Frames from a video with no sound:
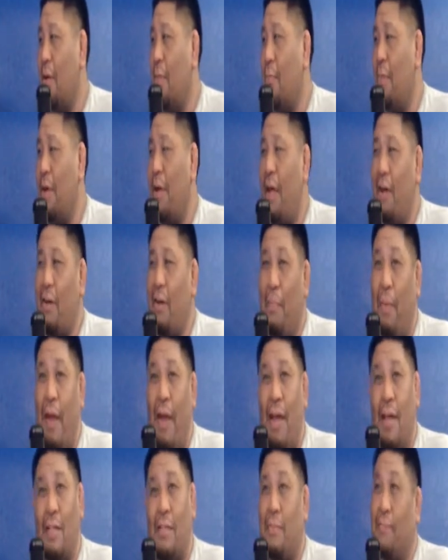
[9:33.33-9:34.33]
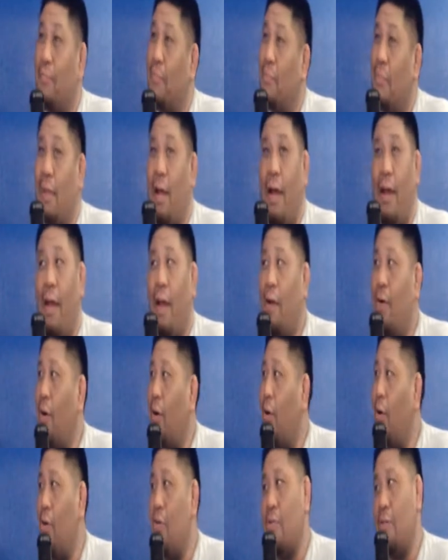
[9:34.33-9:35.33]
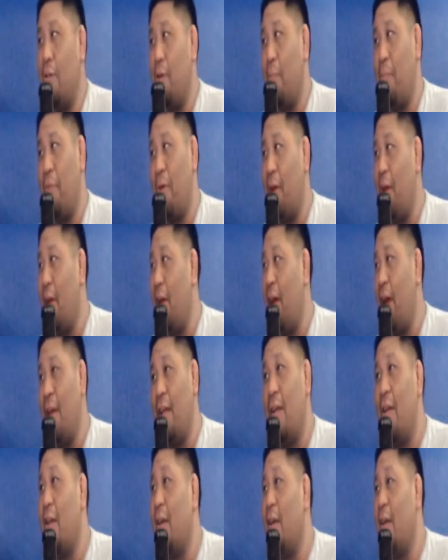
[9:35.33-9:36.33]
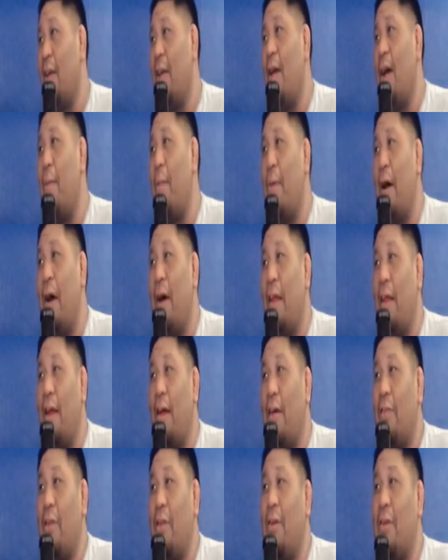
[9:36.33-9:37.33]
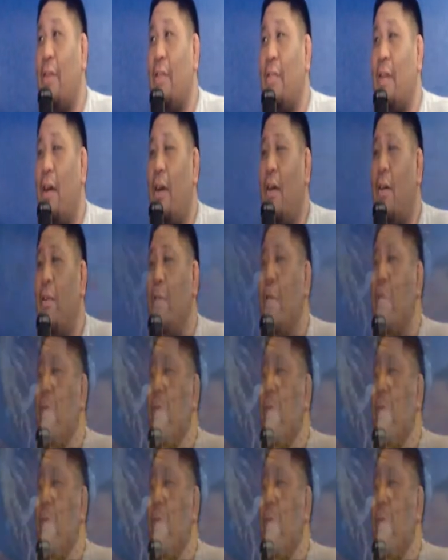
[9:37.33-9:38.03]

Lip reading: But Hella Bands got hella holes in him, bro. He got bodied out there in the